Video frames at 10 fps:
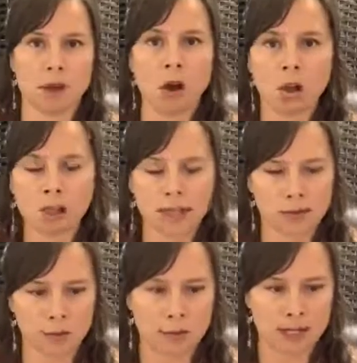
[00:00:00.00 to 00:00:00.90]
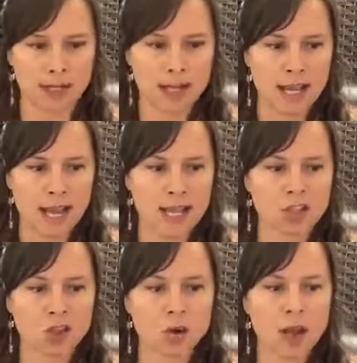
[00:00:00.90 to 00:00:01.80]
all as women.
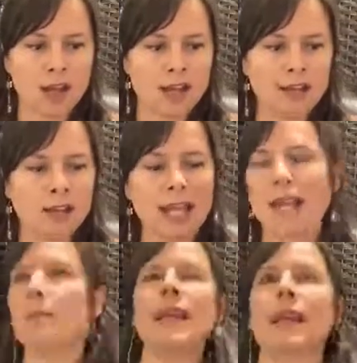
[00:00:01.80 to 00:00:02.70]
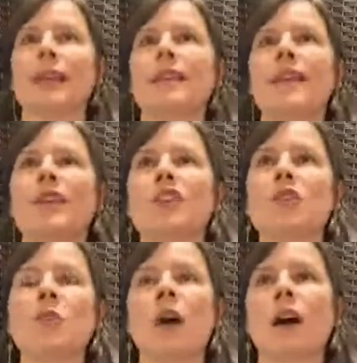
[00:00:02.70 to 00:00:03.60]
And so claiming that
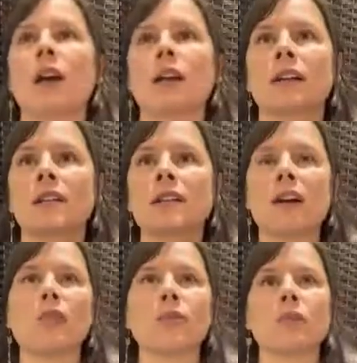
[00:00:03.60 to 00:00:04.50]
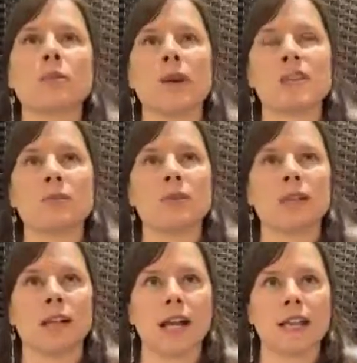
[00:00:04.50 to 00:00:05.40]
you are
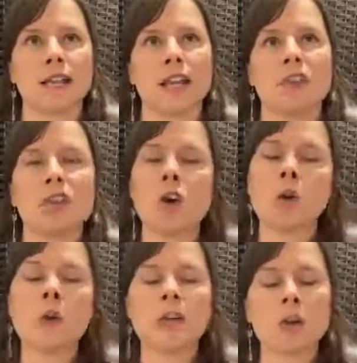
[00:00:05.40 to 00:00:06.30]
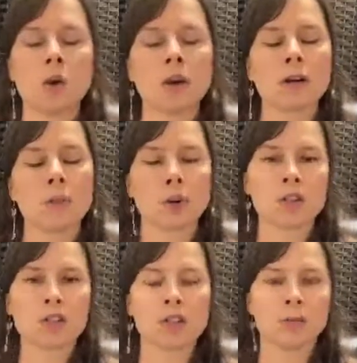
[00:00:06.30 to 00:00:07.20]
self-responsible and knowing your
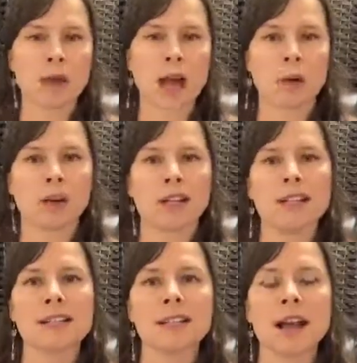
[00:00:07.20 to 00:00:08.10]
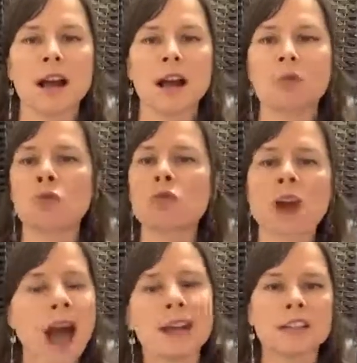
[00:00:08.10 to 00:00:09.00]
personal power is a
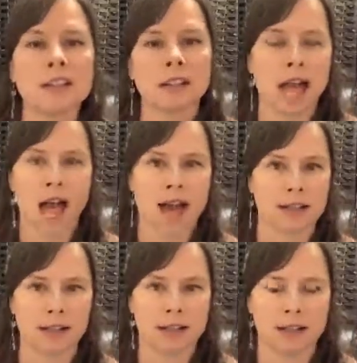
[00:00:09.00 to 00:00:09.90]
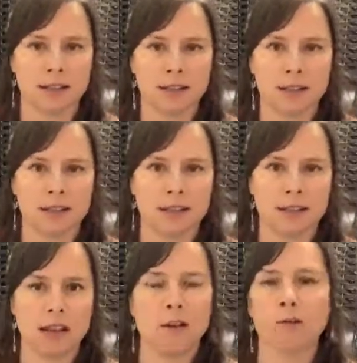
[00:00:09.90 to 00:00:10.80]
radical act
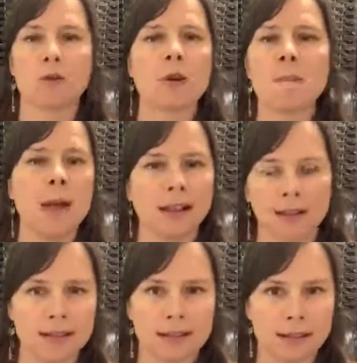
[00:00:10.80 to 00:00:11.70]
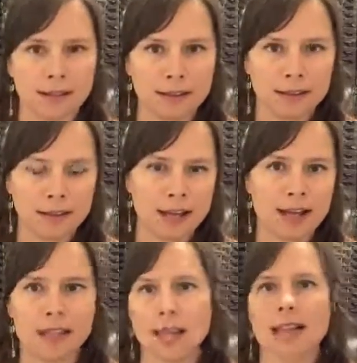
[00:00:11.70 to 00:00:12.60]
of rebellion
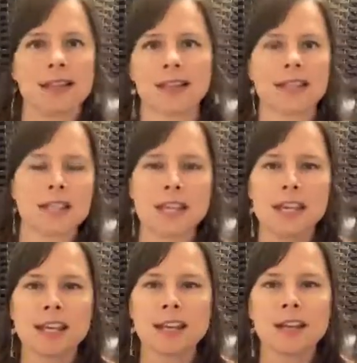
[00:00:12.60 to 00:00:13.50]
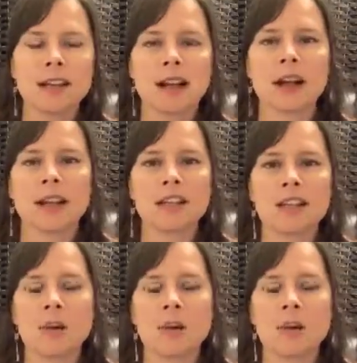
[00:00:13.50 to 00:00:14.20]
against the like